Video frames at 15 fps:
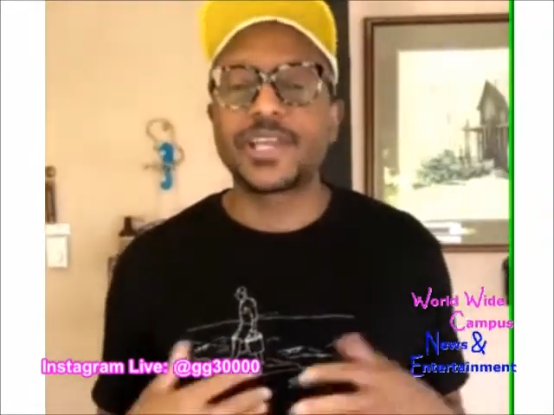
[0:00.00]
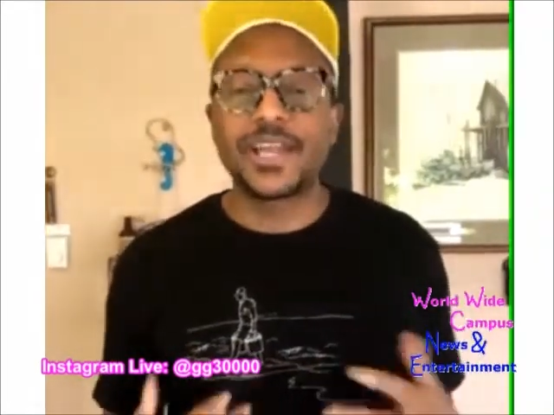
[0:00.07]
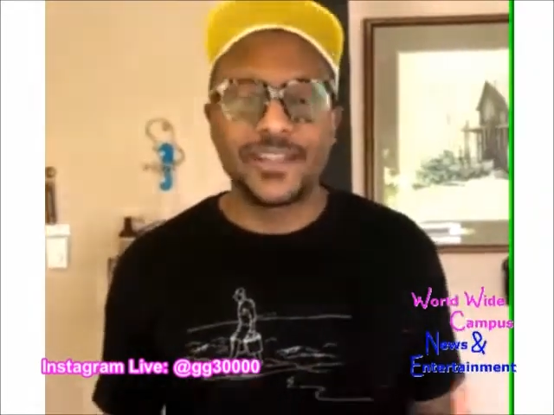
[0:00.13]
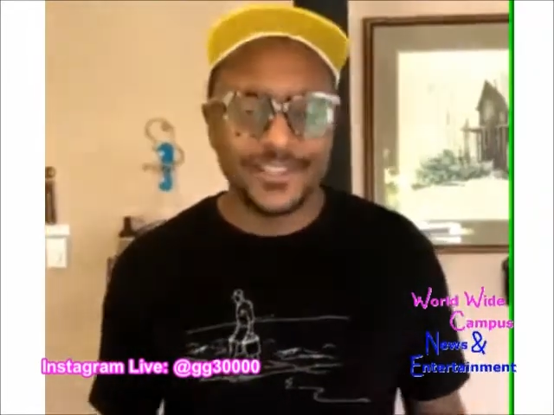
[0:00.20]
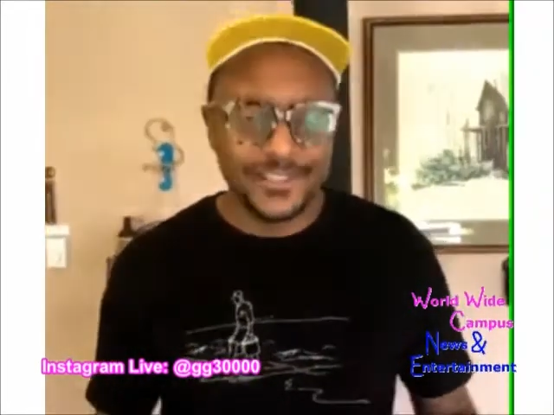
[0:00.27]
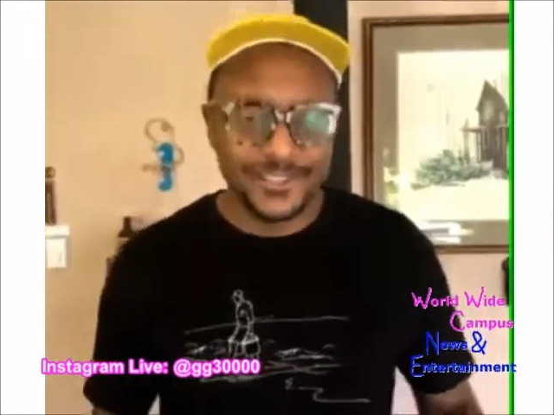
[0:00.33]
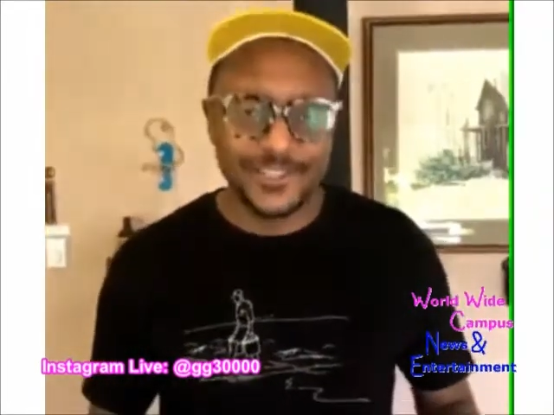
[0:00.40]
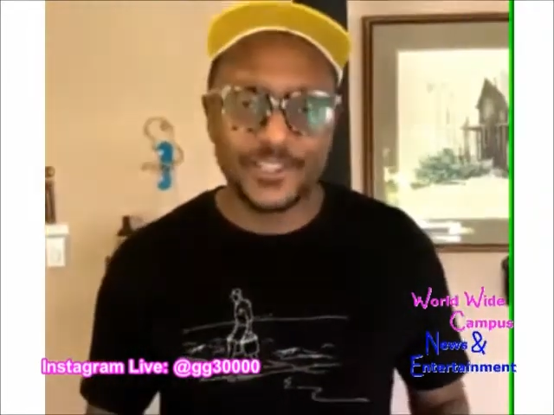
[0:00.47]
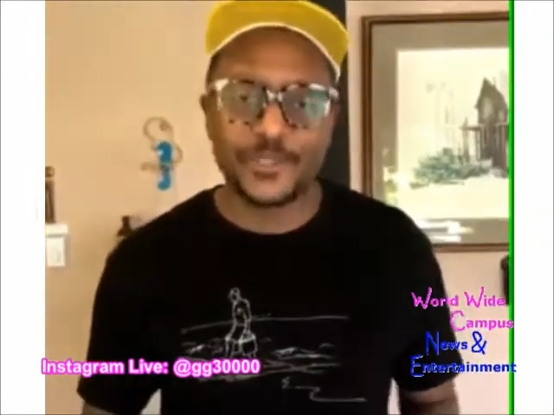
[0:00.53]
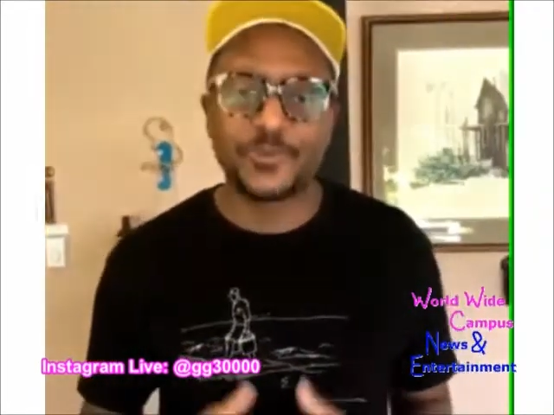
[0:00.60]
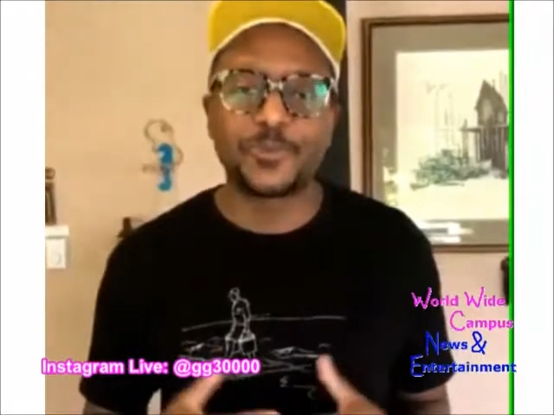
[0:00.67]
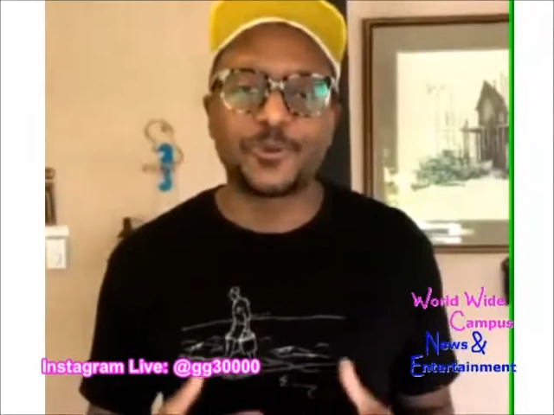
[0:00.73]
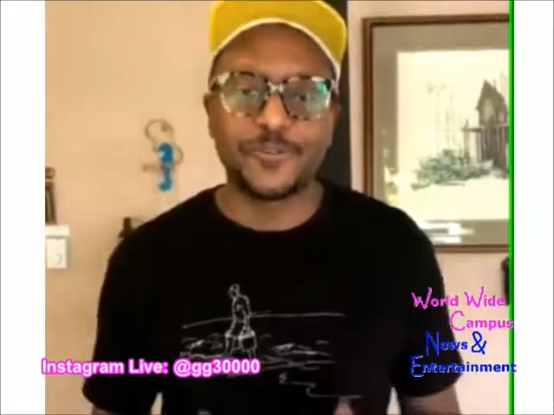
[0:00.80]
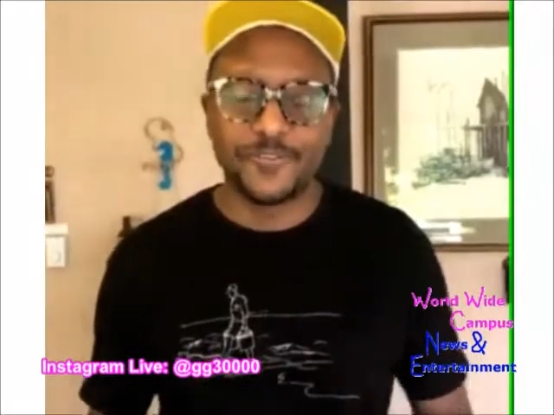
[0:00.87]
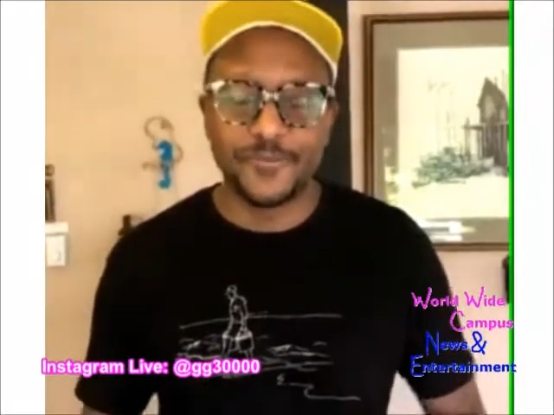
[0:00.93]
to explore for
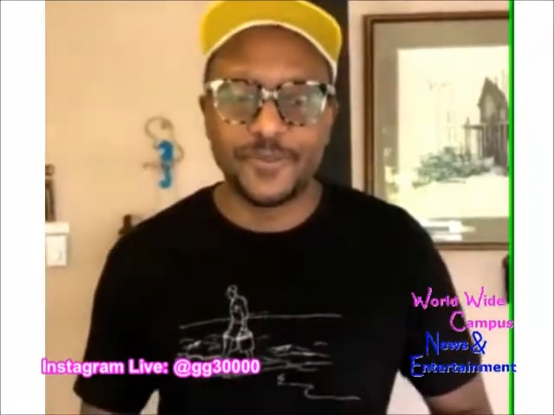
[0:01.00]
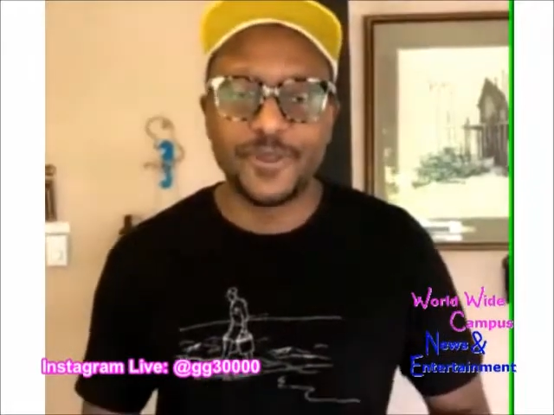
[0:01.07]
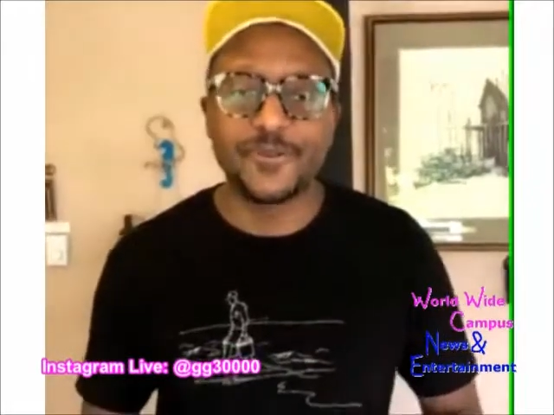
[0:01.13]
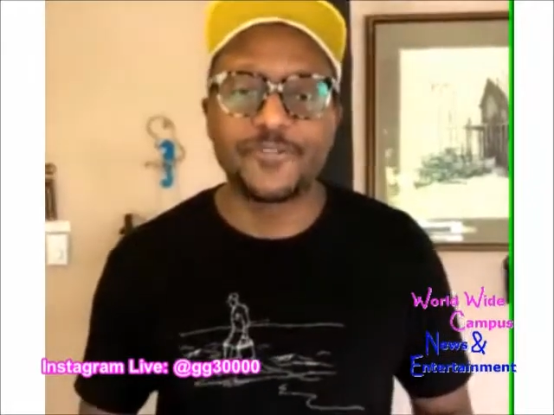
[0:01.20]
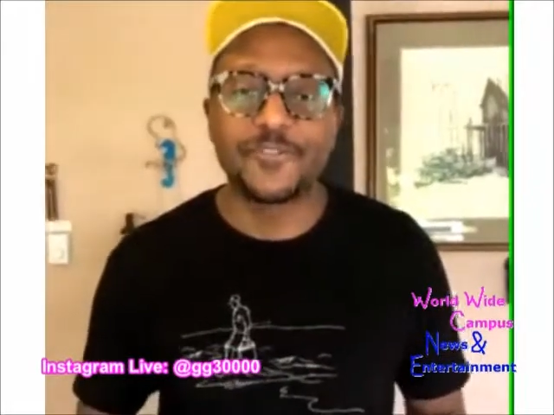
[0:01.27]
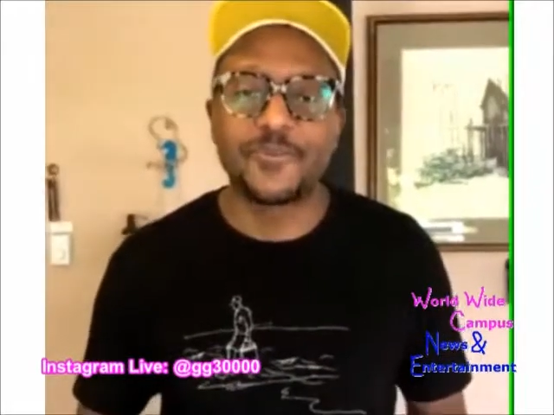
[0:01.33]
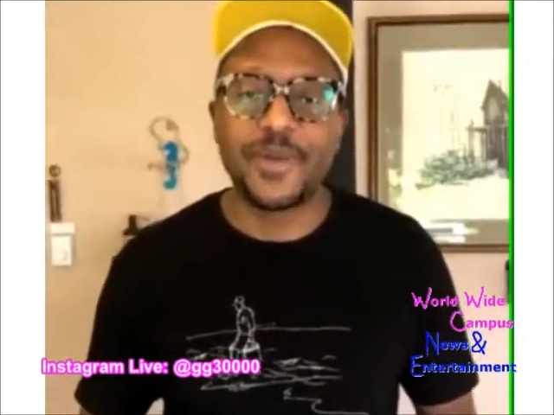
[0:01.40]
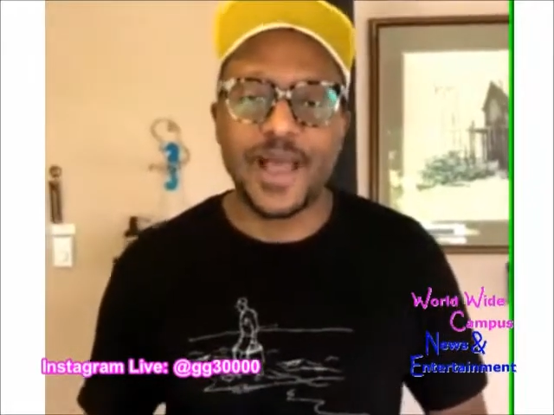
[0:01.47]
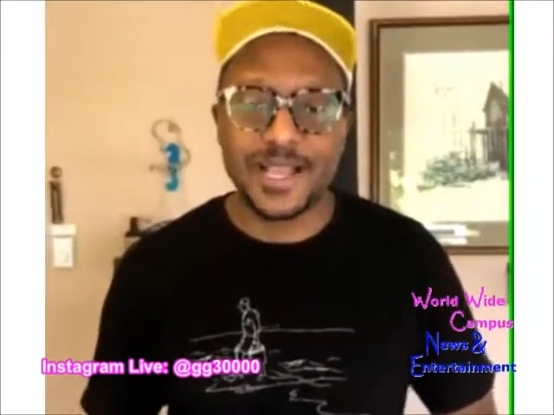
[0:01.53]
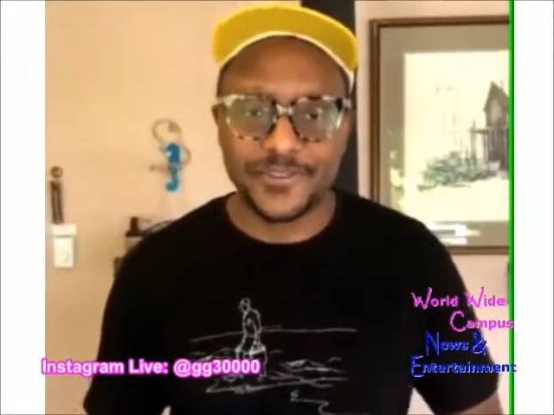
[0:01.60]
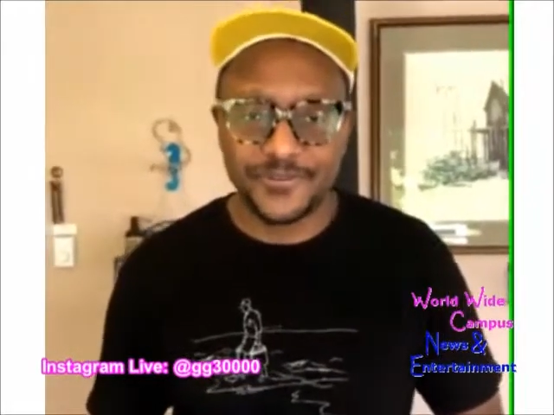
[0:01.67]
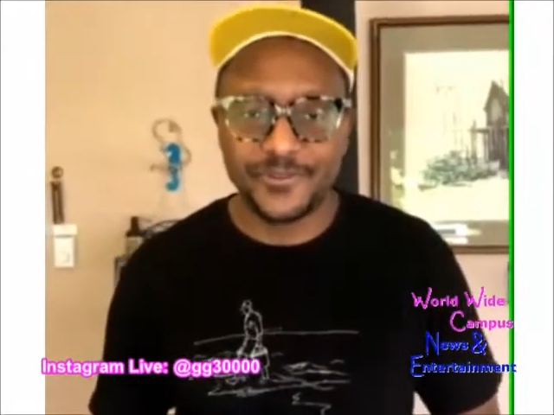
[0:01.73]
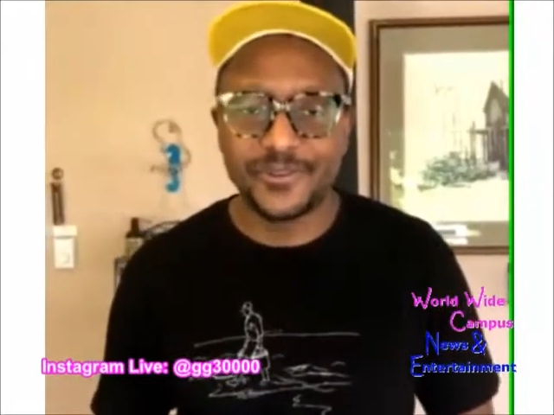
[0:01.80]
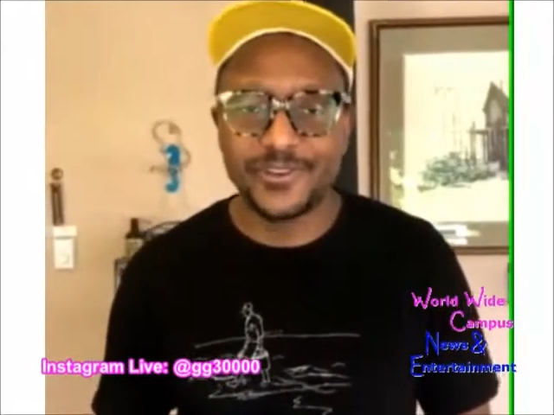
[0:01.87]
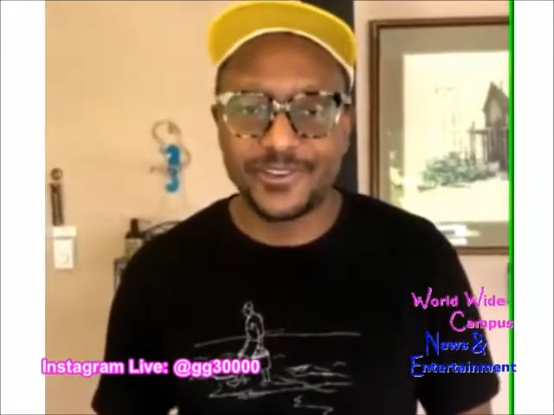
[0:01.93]
me over the past few
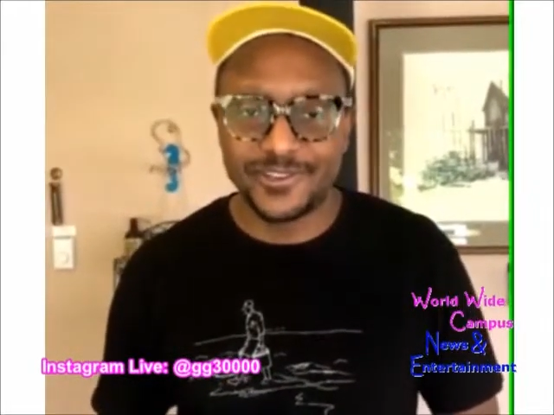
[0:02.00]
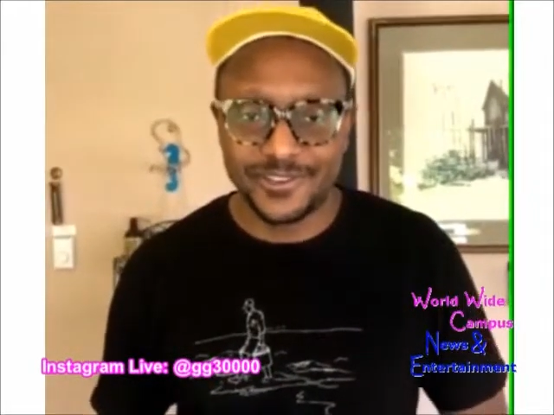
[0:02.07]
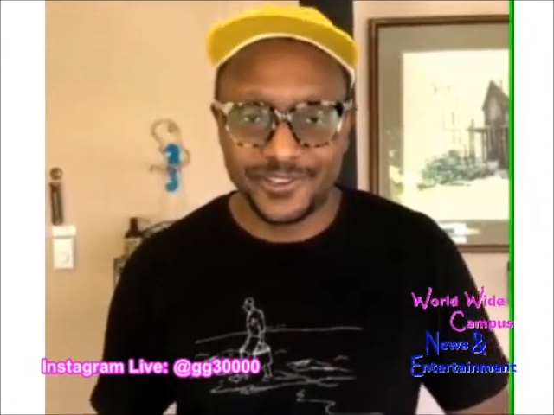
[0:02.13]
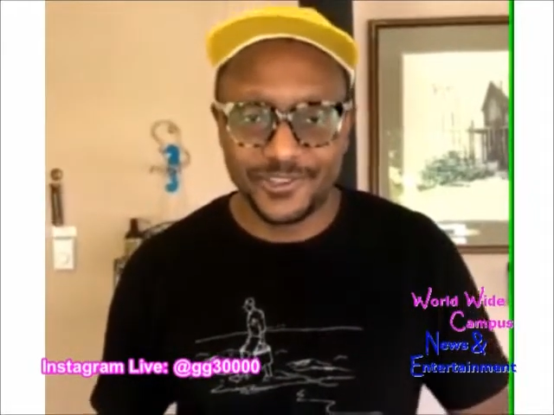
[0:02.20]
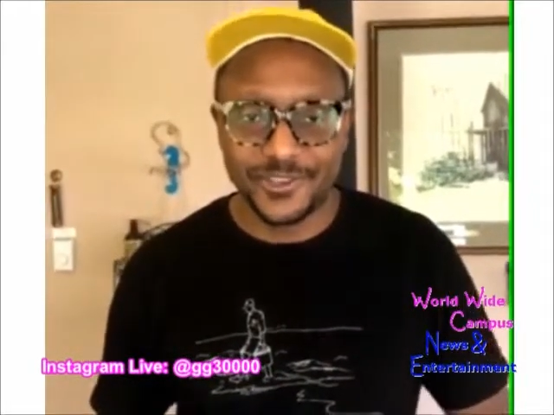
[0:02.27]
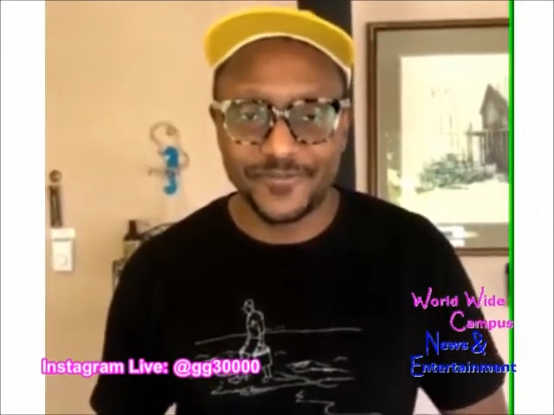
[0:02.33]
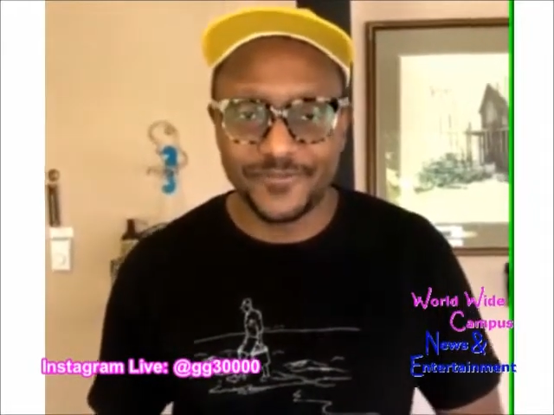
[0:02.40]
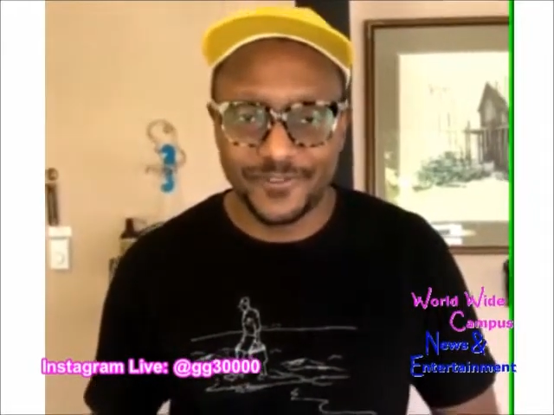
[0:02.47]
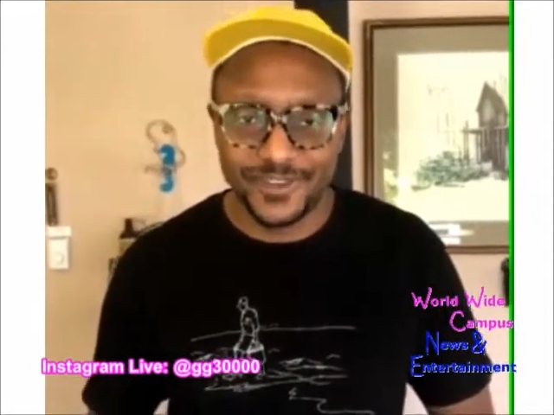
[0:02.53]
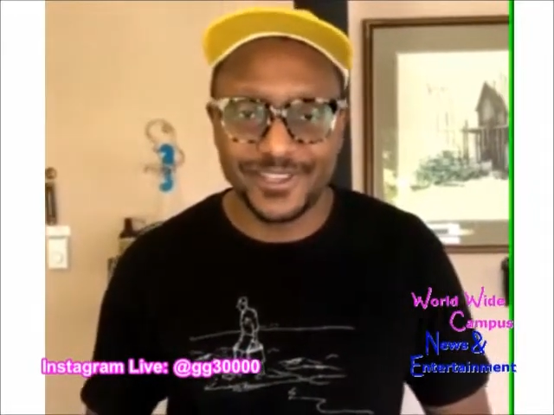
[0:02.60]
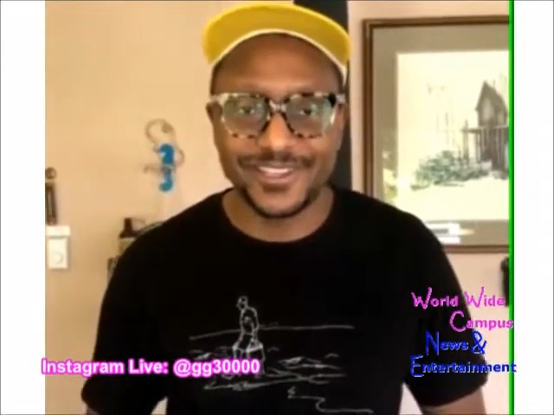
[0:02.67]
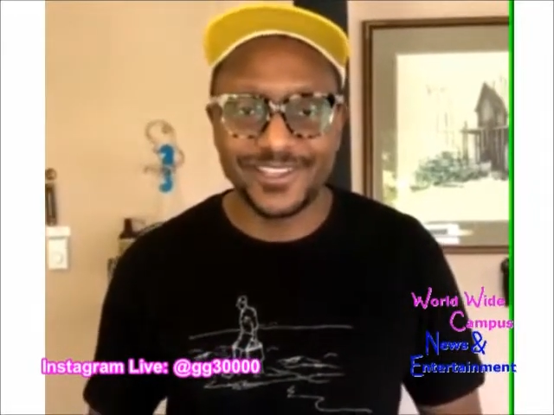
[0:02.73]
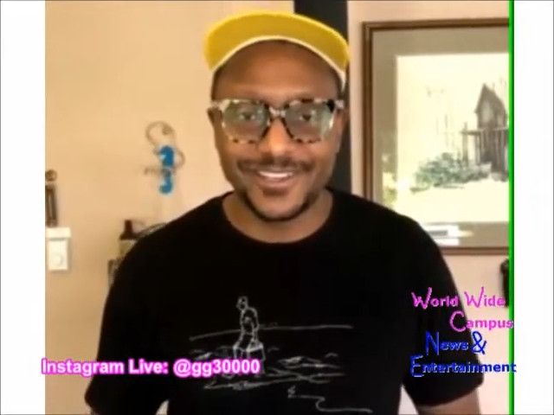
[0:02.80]
years, indeed.